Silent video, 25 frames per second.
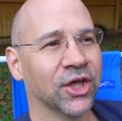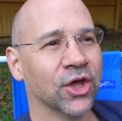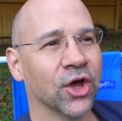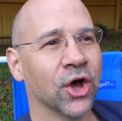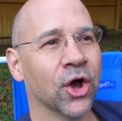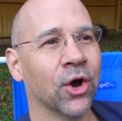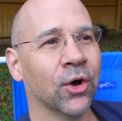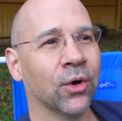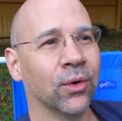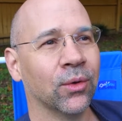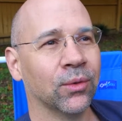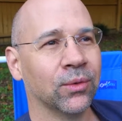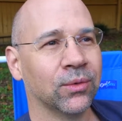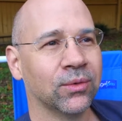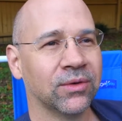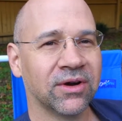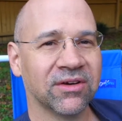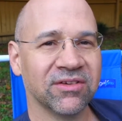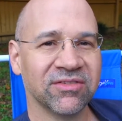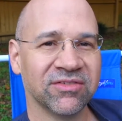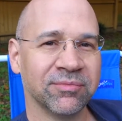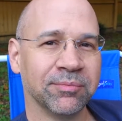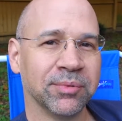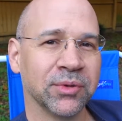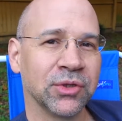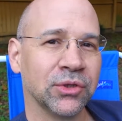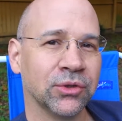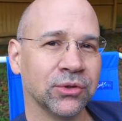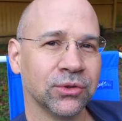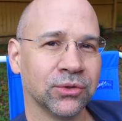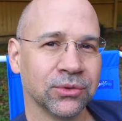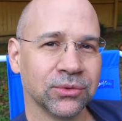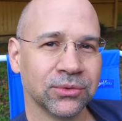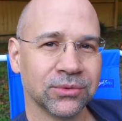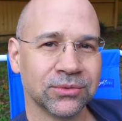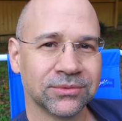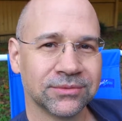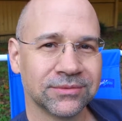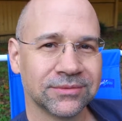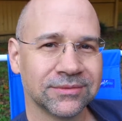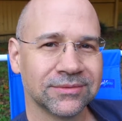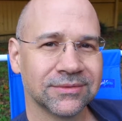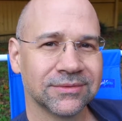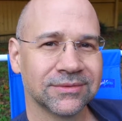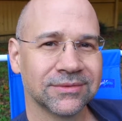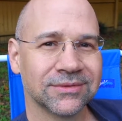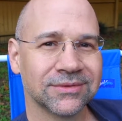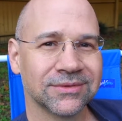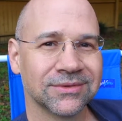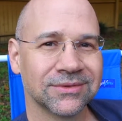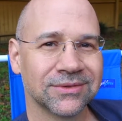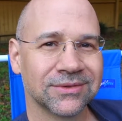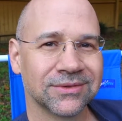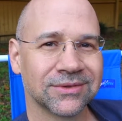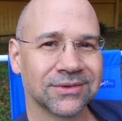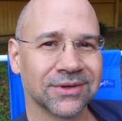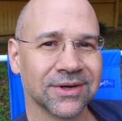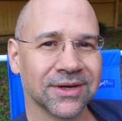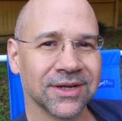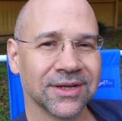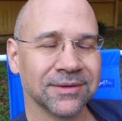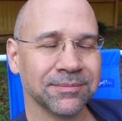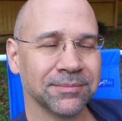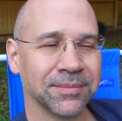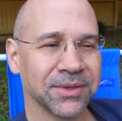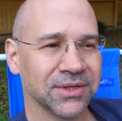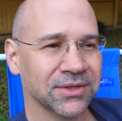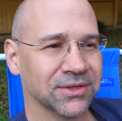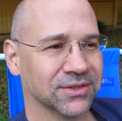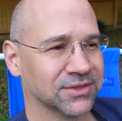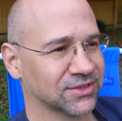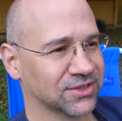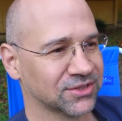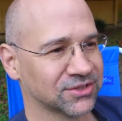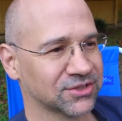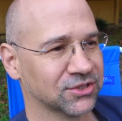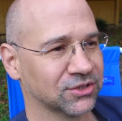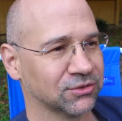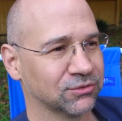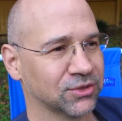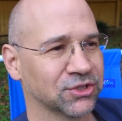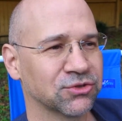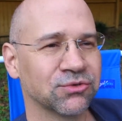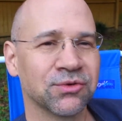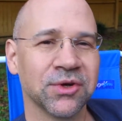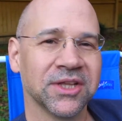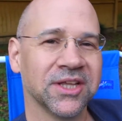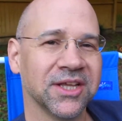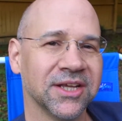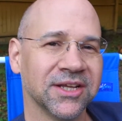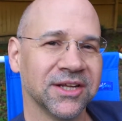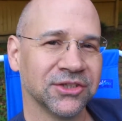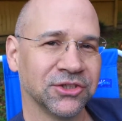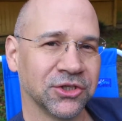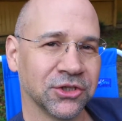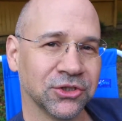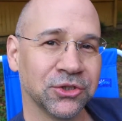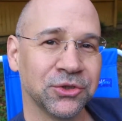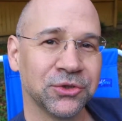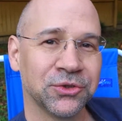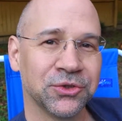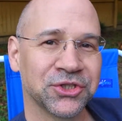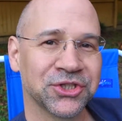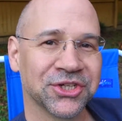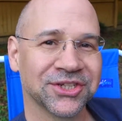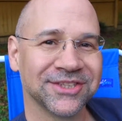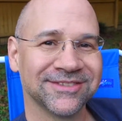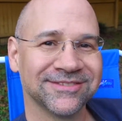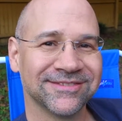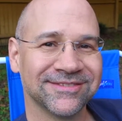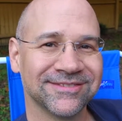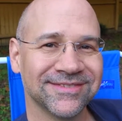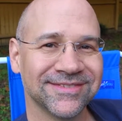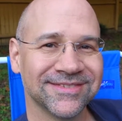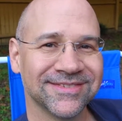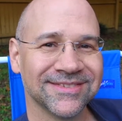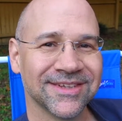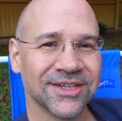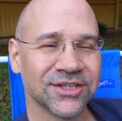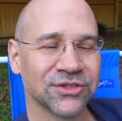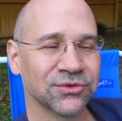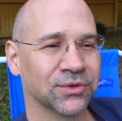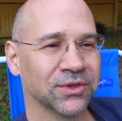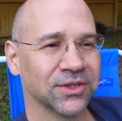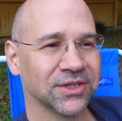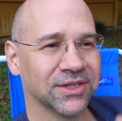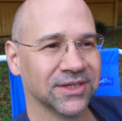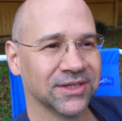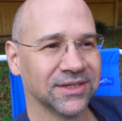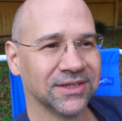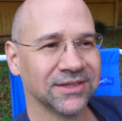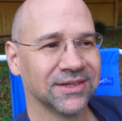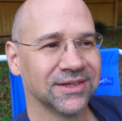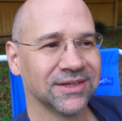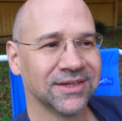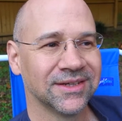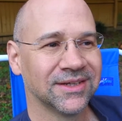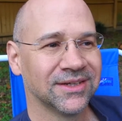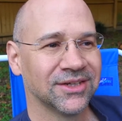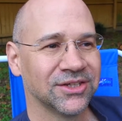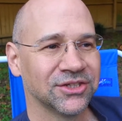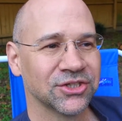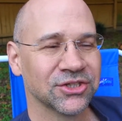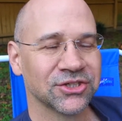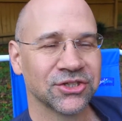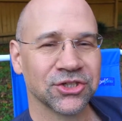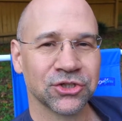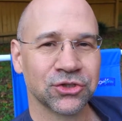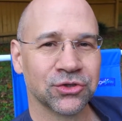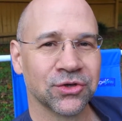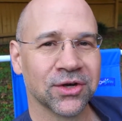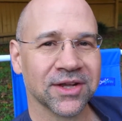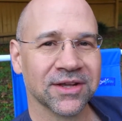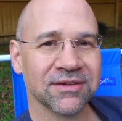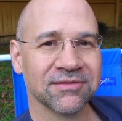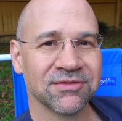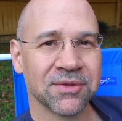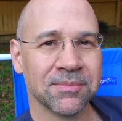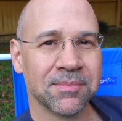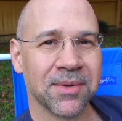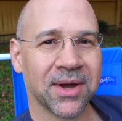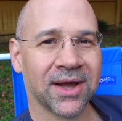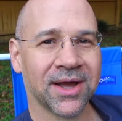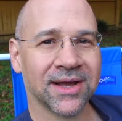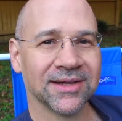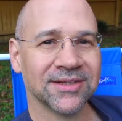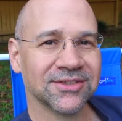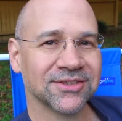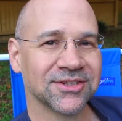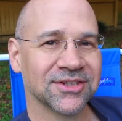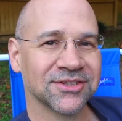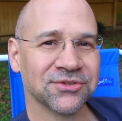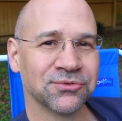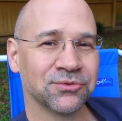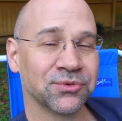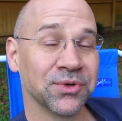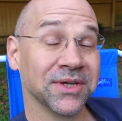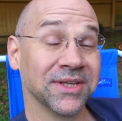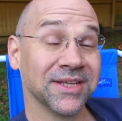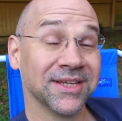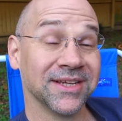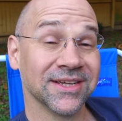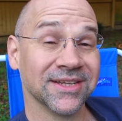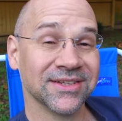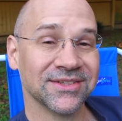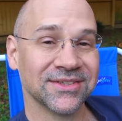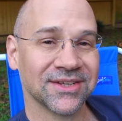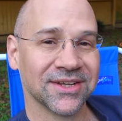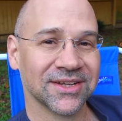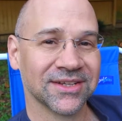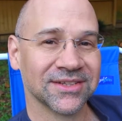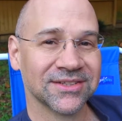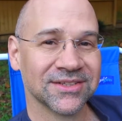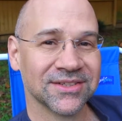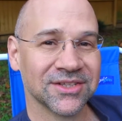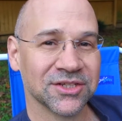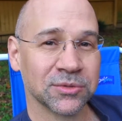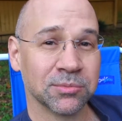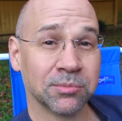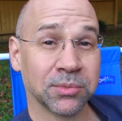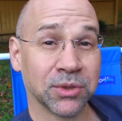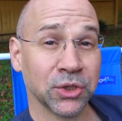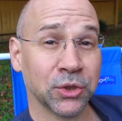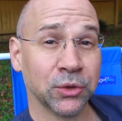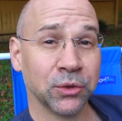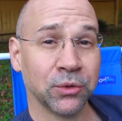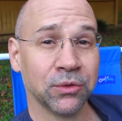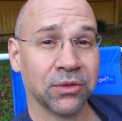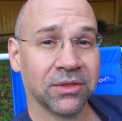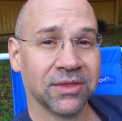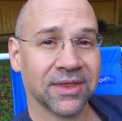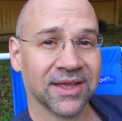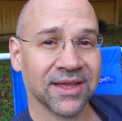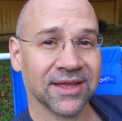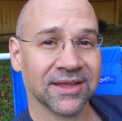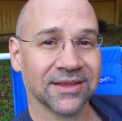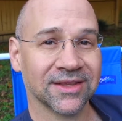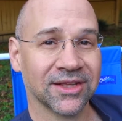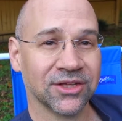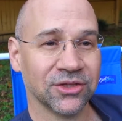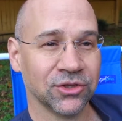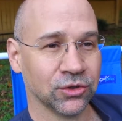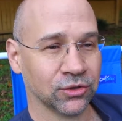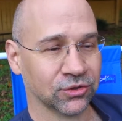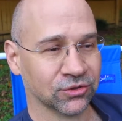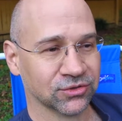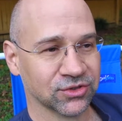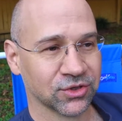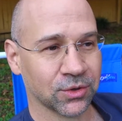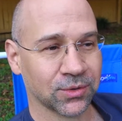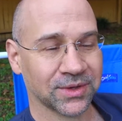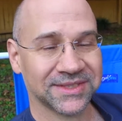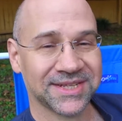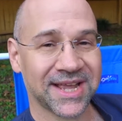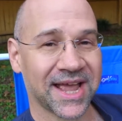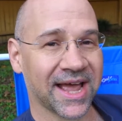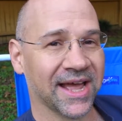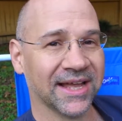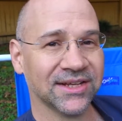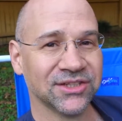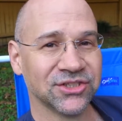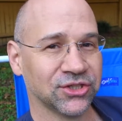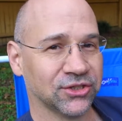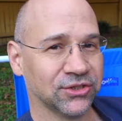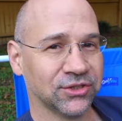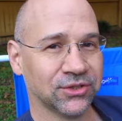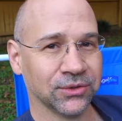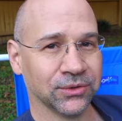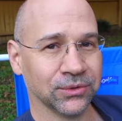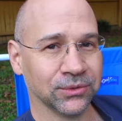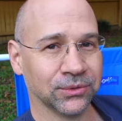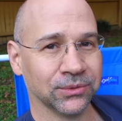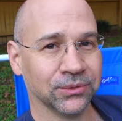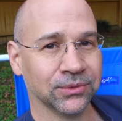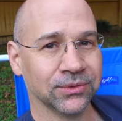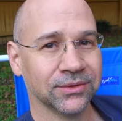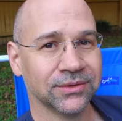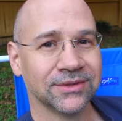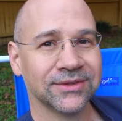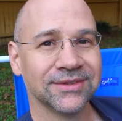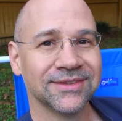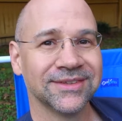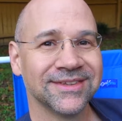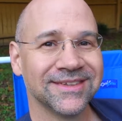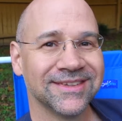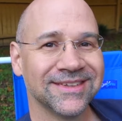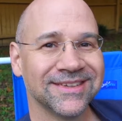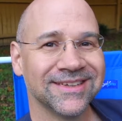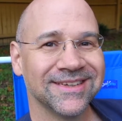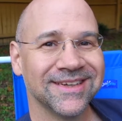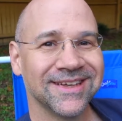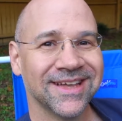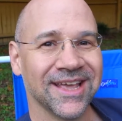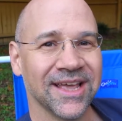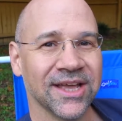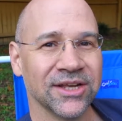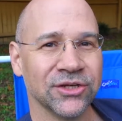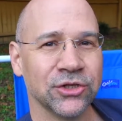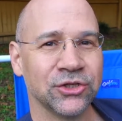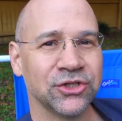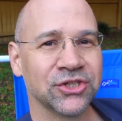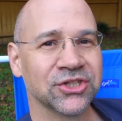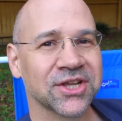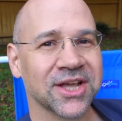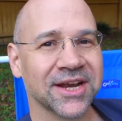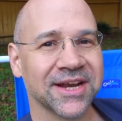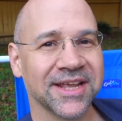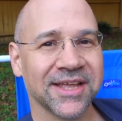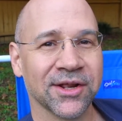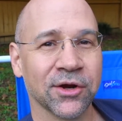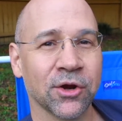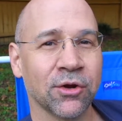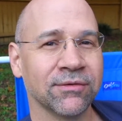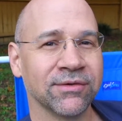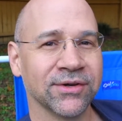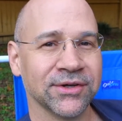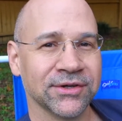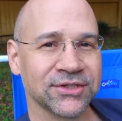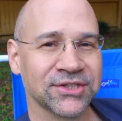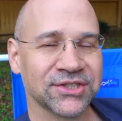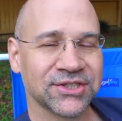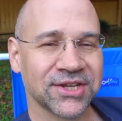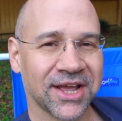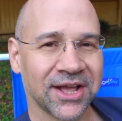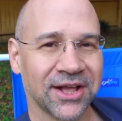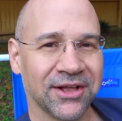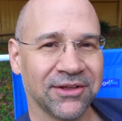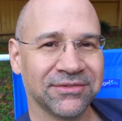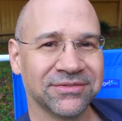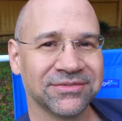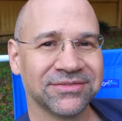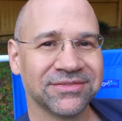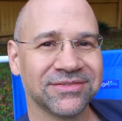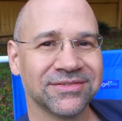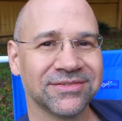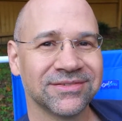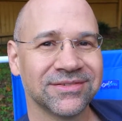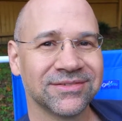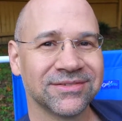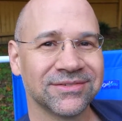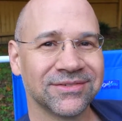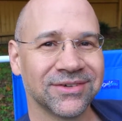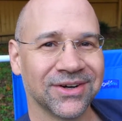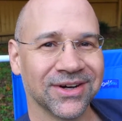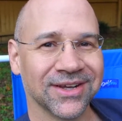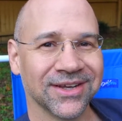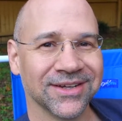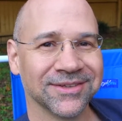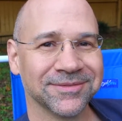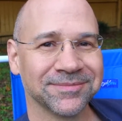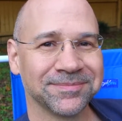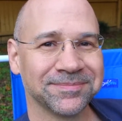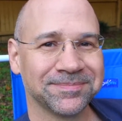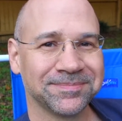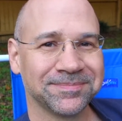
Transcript: go of blue, right? Because it's really a delusion. It's really just a trick of the mind. It doesn't really exist. This blue thing that you're so attached to, and you just got to get over yourself, right?